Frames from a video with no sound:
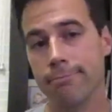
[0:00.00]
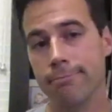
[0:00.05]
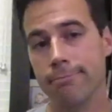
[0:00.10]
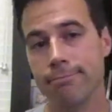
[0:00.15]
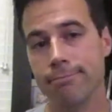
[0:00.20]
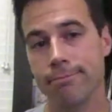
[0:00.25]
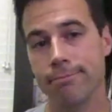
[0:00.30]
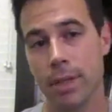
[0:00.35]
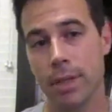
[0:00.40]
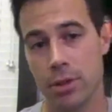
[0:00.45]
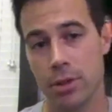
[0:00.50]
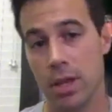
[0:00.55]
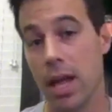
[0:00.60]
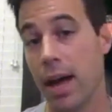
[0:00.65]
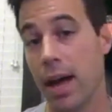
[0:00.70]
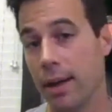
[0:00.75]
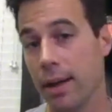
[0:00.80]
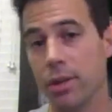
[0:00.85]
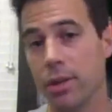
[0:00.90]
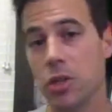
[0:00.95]
there's a
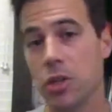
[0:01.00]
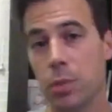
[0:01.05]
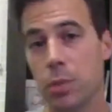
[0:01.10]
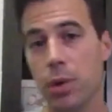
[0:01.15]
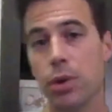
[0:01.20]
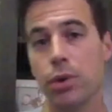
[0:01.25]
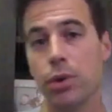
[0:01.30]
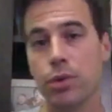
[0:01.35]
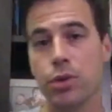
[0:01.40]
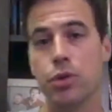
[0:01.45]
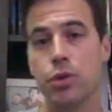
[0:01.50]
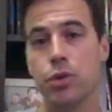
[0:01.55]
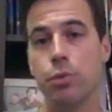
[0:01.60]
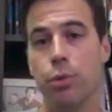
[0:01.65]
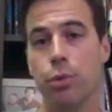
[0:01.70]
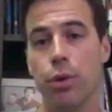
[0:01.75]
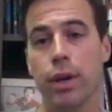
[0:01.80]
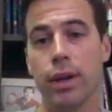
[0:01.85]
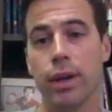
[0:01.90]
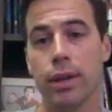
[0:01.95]
lot of experience that you
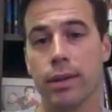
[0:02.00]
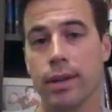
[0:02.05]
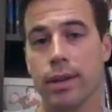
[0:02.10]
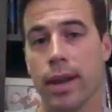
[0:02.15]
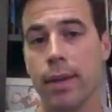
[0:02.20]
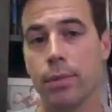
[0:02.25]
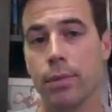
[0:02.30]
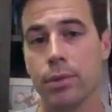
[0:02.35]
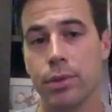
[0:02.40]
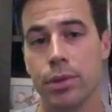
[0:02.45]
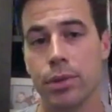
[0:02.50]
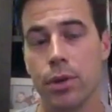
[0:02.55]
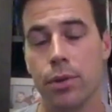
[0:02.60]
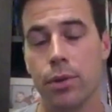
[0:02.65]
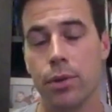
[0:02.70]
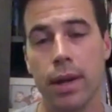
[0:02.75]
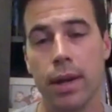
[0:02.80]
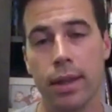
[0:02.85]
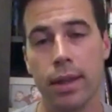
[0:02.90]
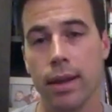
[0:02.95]
bring to the table. So
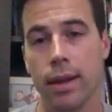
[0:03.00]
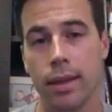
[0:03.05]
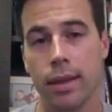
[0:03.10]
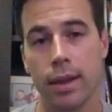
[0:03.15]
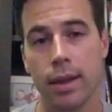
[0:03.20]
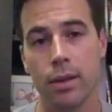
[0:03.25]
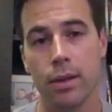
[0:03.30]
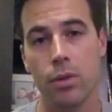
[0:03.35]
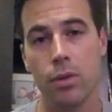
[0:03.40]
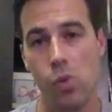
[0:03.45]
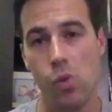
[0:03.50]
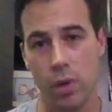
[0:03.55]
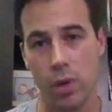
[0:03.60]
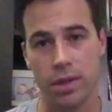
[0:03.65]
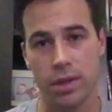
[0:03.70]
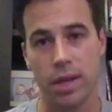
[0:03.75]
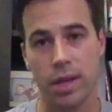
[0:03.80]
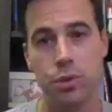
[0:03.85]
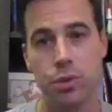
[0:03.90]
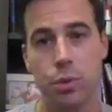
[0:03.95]
I think an
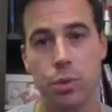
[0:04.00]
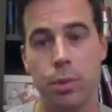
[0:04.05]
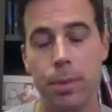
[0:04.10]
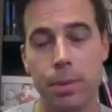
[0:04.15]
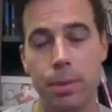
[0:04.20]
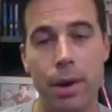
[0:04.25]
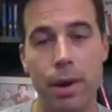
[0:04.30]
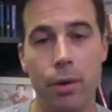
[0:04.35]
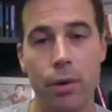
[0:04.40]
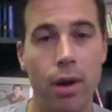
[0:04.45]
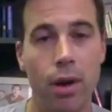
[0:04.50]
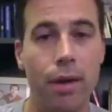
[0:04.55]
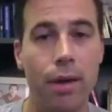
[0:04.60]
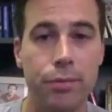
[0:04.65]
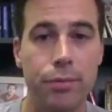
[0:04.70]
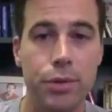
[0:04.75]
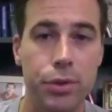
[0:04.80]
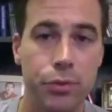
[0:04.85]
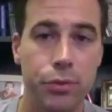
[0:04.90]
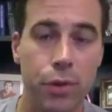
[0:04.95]
organization would be better off
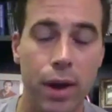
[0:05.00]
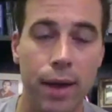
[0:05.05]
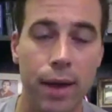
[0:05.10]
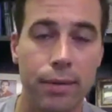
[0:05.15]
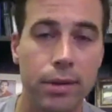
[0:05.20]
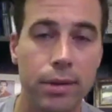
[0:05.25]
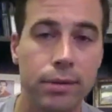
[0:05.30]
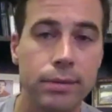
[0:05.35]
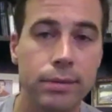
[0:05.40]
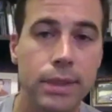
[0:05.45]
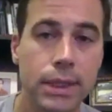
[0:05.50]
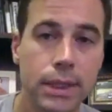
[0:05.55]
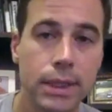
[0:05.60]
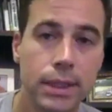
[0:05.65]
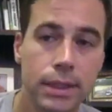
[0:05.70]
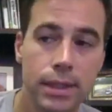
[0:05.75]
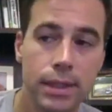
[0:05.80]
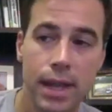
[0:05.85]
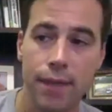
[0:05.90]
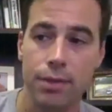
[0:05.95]
just for having
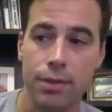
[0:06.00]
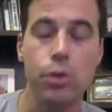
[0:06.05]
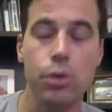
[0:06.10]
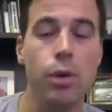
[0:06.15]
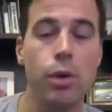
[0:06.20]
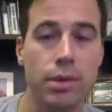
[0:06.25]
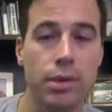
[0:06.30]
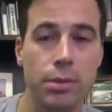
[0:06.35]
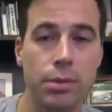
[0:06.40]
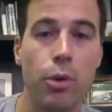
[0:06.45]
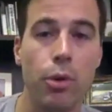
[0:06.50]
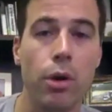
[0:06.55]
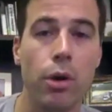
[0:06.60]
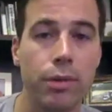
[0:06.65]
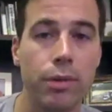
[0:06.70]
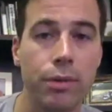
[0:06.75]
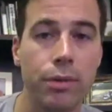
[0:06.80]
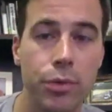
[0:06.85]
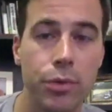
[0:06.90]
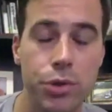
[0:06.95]
having you as a part of
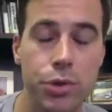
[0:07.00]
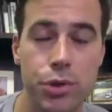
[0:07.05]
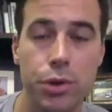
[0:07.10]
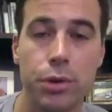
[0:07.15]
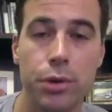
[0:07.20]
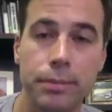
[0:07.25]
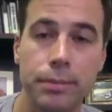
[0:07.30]
it for sure.